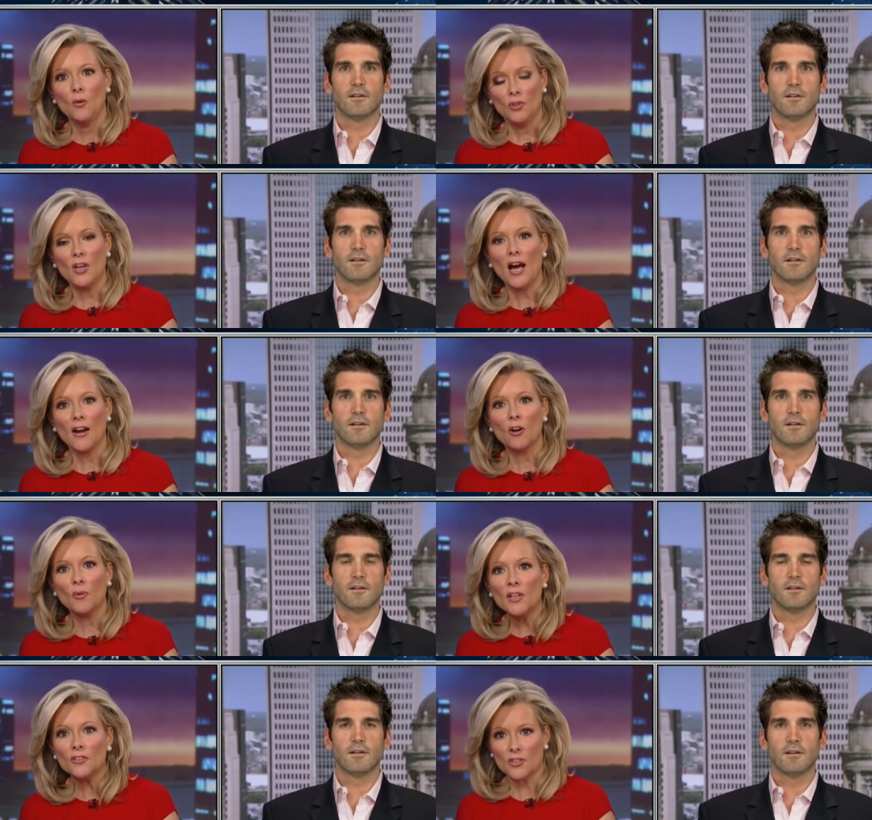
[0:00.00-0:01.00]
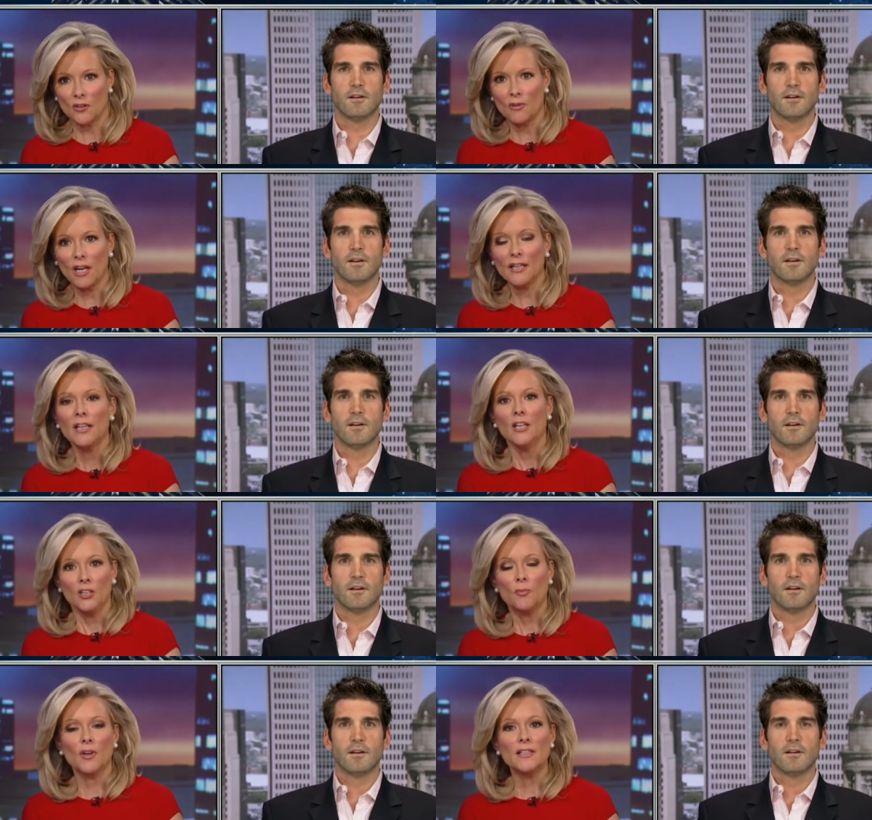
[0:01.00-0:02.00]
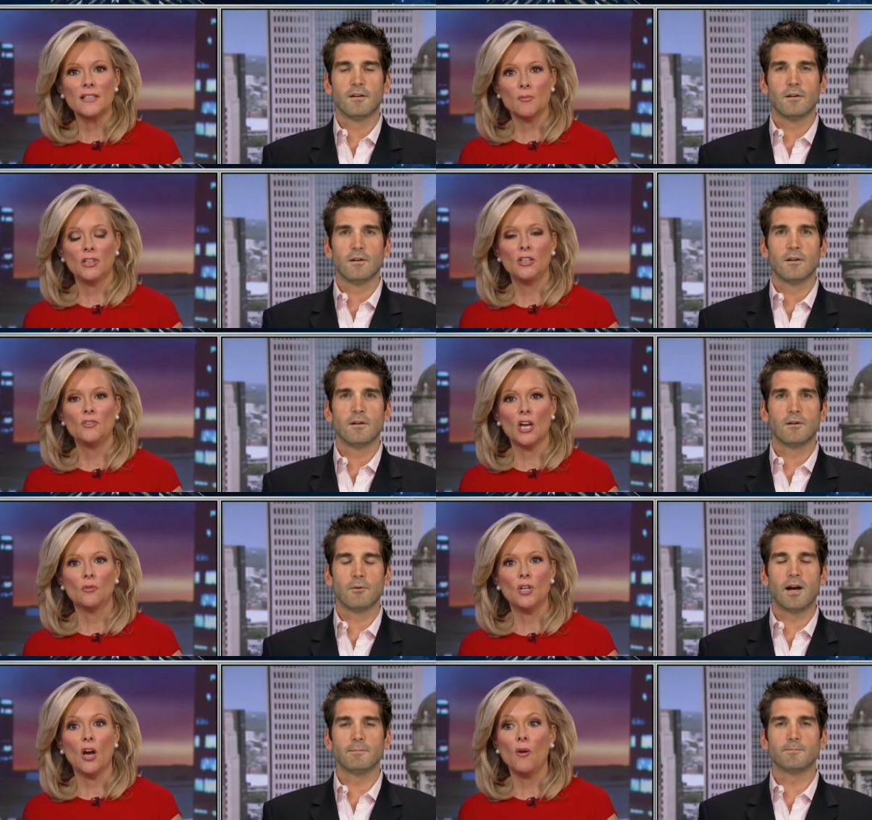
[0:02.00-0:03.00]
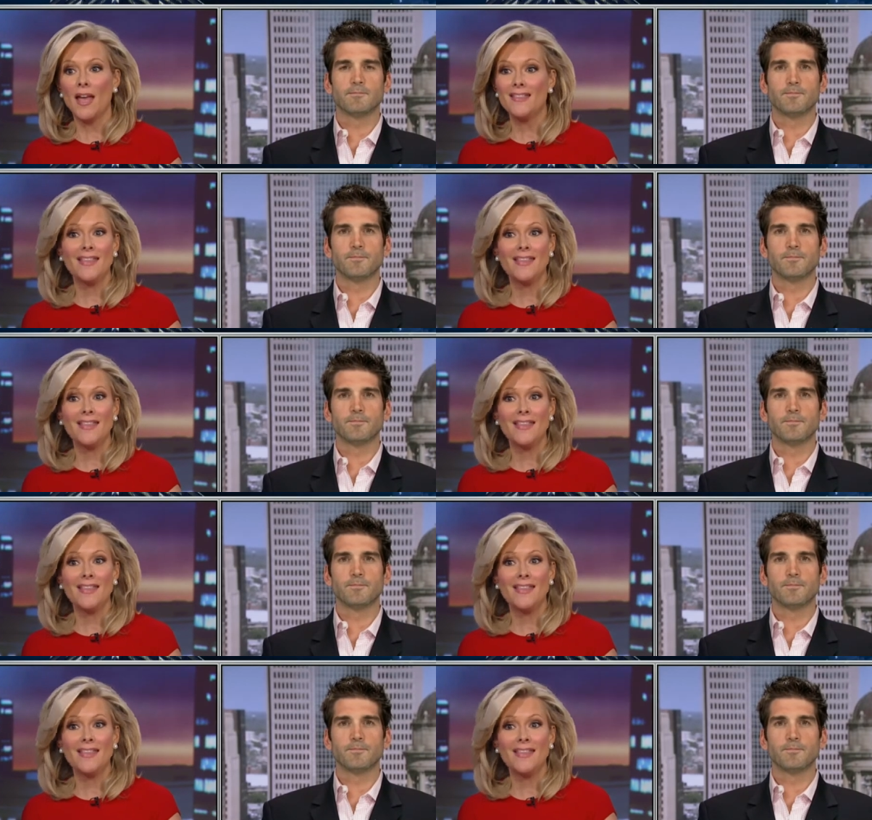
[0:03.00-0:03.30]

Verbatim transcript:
Speaker 1: when you hire a realtor, right? You bring in somebody you don't right. know, and